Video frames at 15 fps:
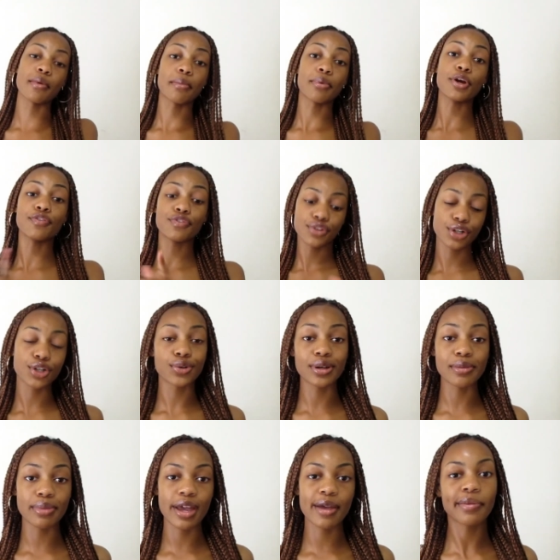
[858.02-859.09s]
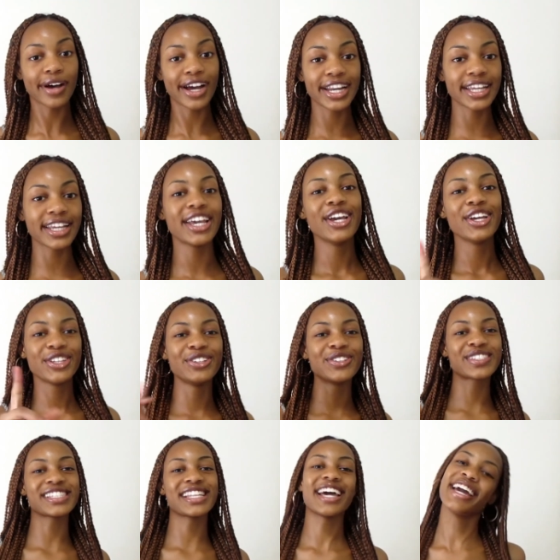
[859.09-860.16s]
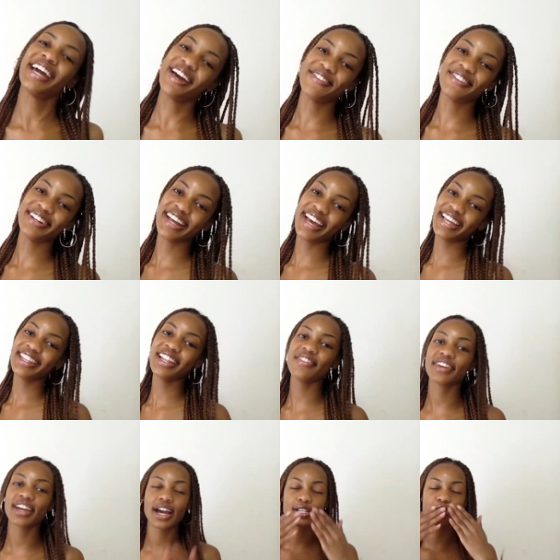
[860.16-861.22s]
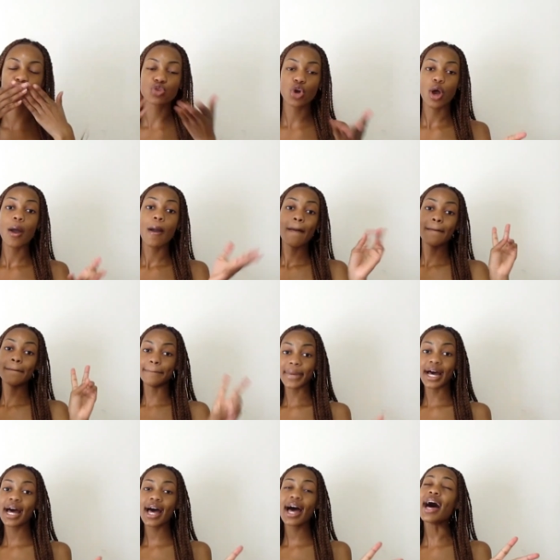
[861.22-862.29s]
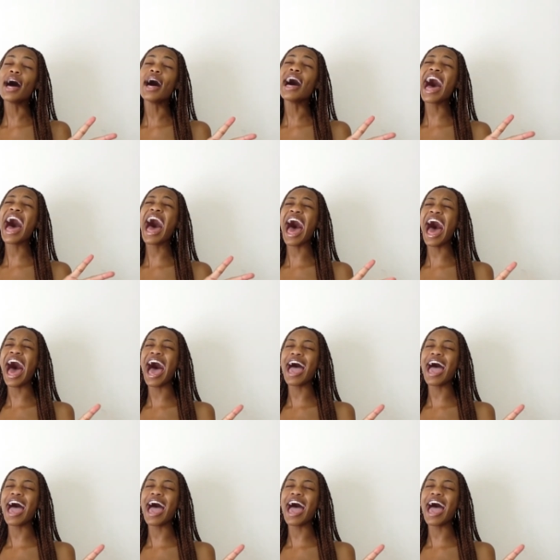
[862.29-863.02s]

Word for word: remember, if you're Queen Babe, honey, you slay every day. Love you guys. Bye.